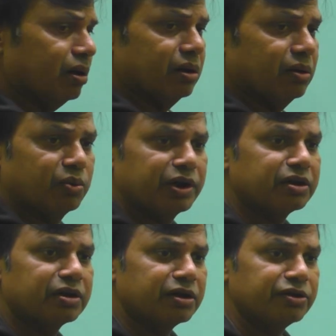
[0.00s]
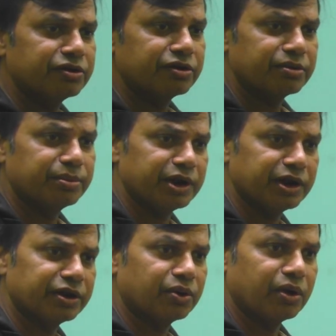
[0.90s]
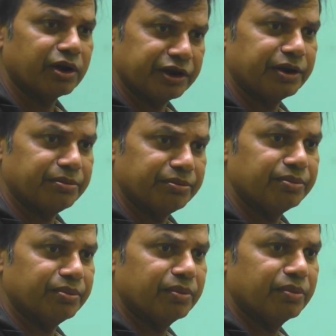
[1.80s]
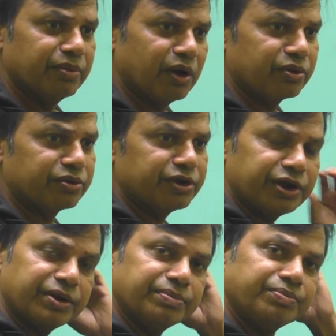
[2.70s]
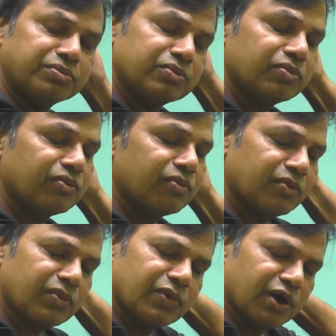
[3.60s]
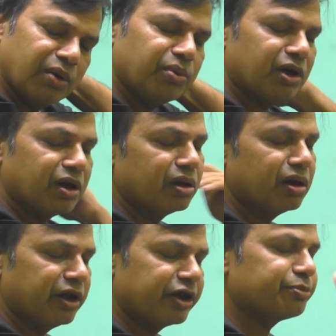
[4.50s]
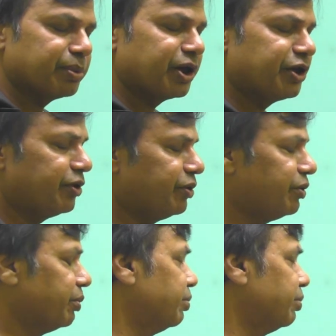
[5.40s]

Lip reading: reason behind calling them velocity? I will explain it to you later,